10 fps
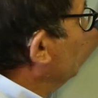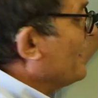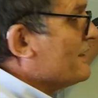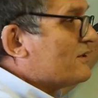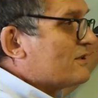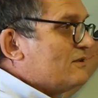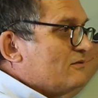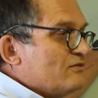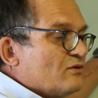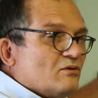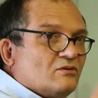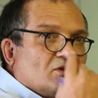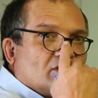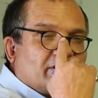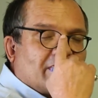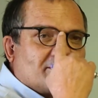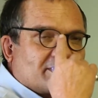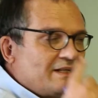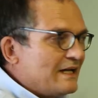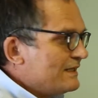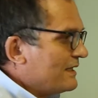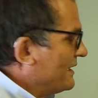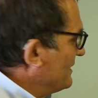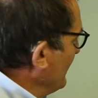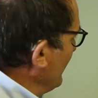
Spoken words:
close to four times the data rate.